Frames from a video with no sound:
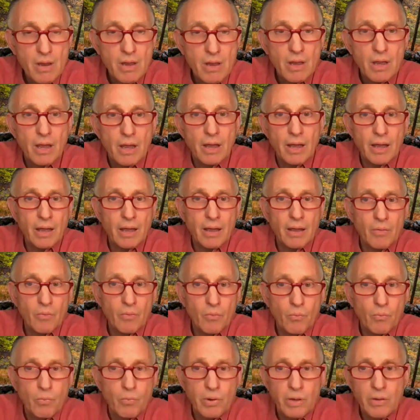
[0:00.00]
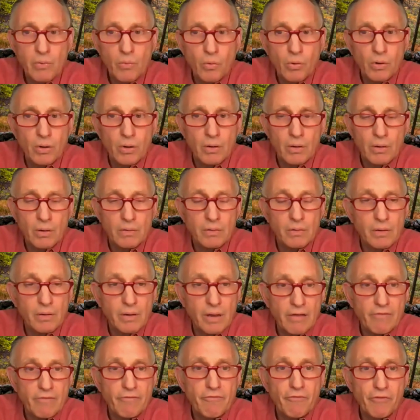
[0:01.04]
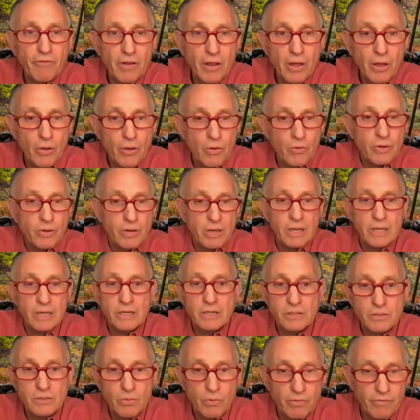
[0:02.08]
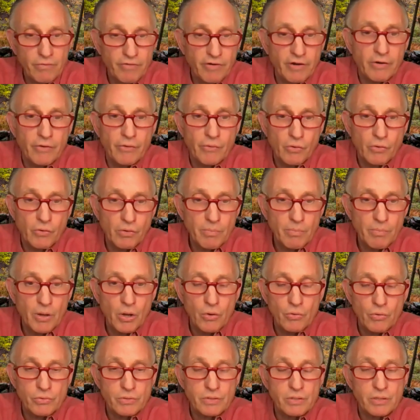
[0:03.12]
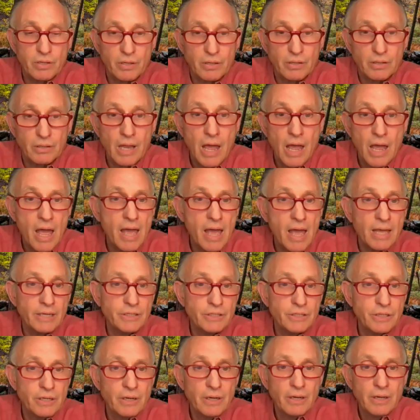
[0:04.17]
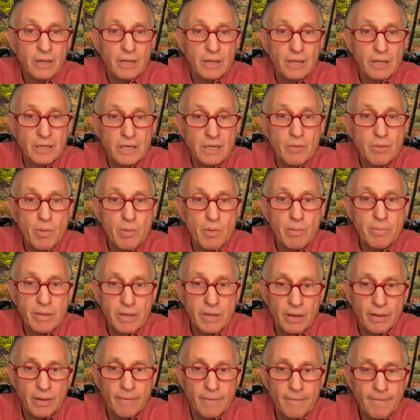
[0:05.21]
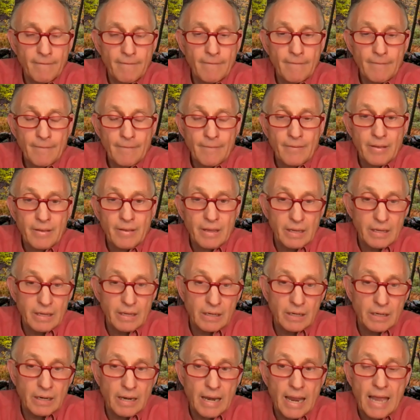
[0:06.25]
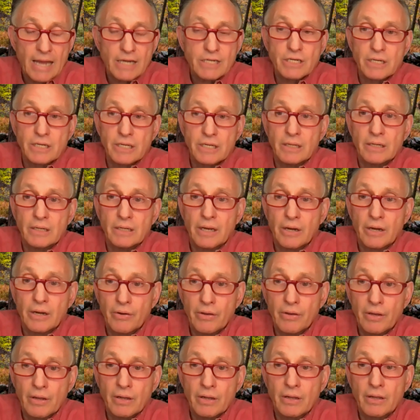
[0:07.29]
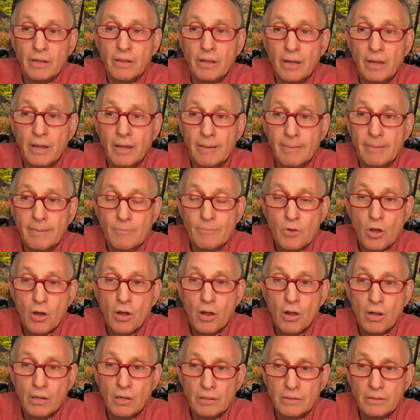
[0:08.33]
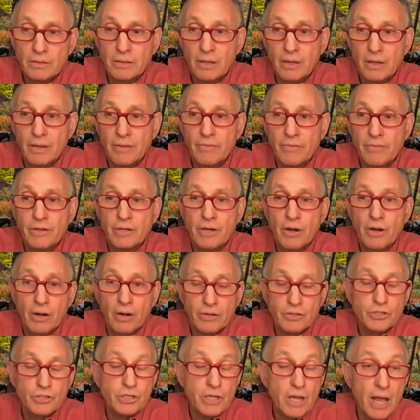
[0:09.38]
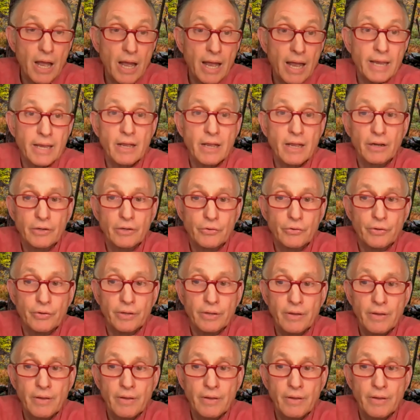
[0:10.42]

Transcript: uh, we were had flown into a very remote lodge in Namibia, in actually an area um, called uh, the Dark Sky Country